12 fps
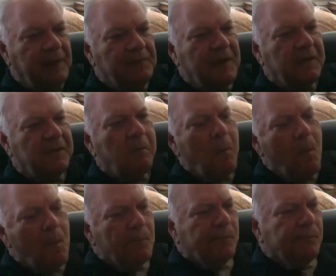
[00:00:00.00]
and then
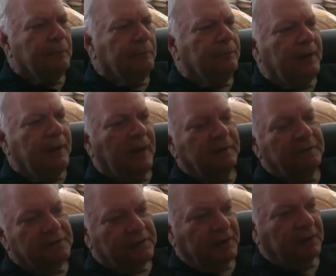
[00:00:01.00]
the
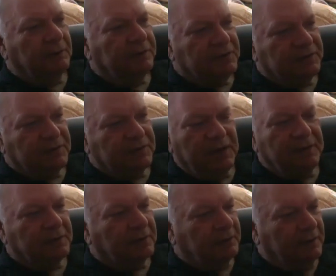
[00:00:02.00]
other thing, which is
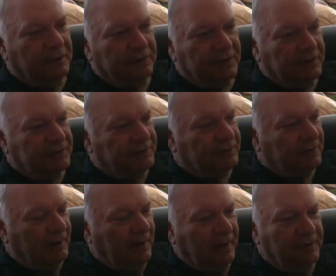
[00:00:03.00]
another just
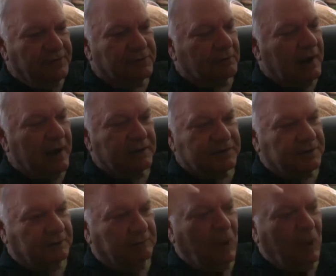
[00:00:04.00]
head scratching